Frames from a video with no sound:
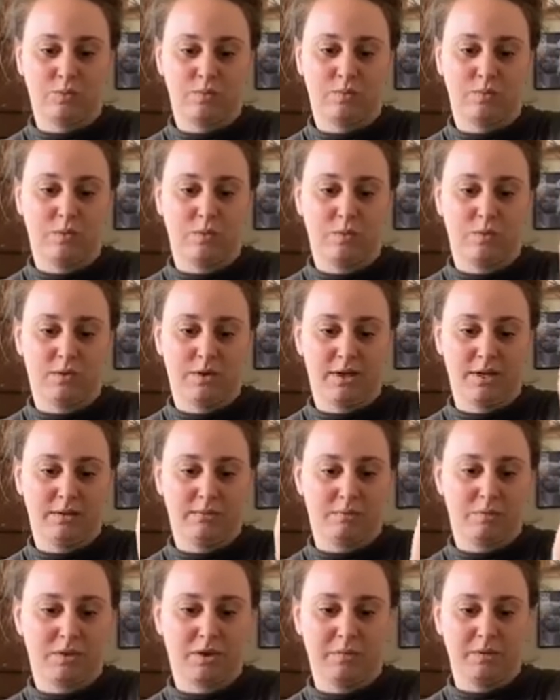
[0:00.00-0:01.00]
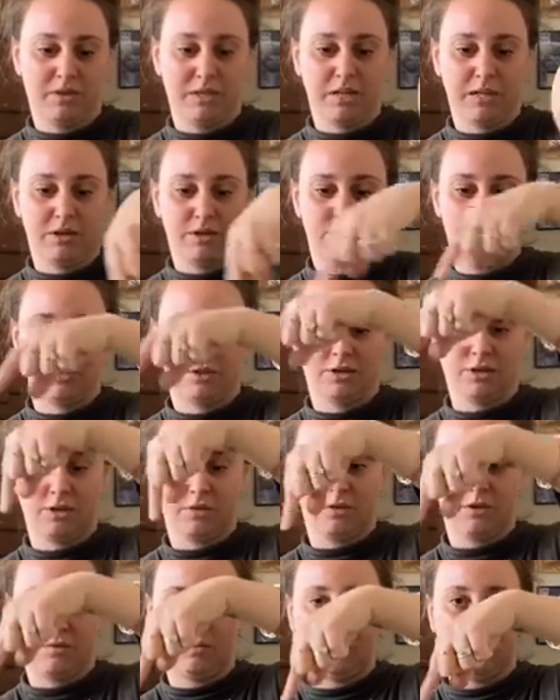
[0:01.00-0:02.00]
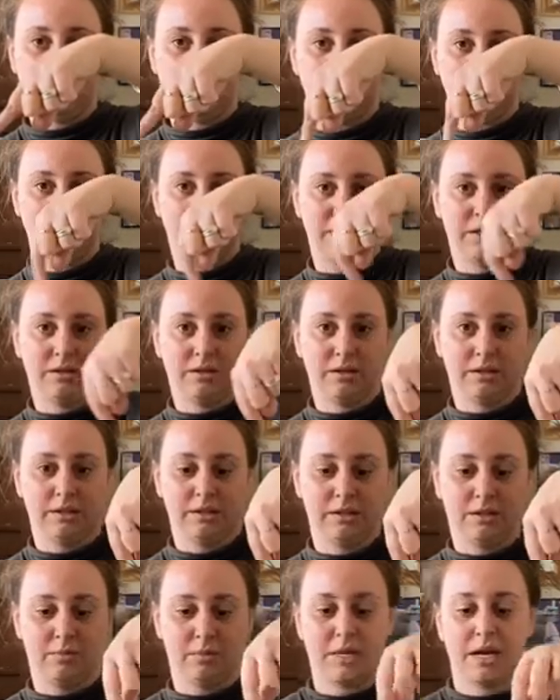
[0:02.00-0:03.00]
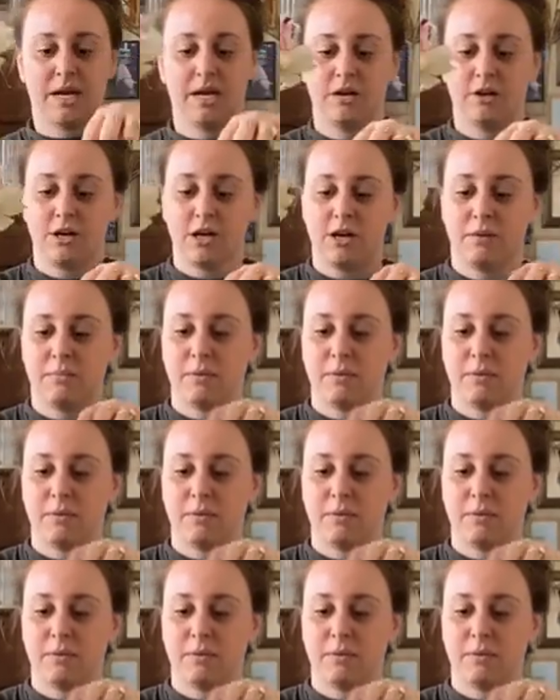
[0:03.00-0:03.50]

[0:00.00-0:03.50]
one probably here or so, and one maybe a little bit higher up.